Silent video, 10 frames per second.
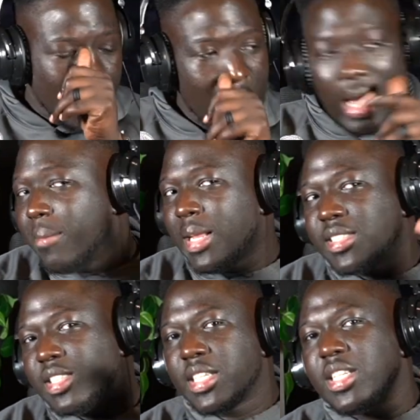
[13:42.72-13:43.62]
I'm not
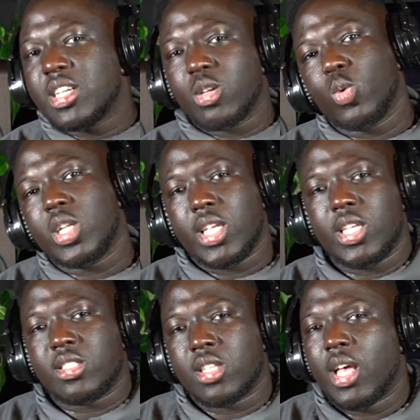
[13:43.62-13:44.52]
saying they're going to win the
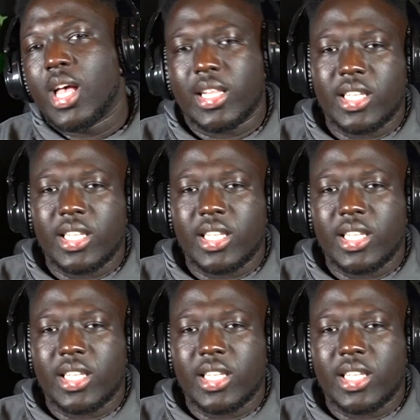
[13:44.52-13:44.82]
East. I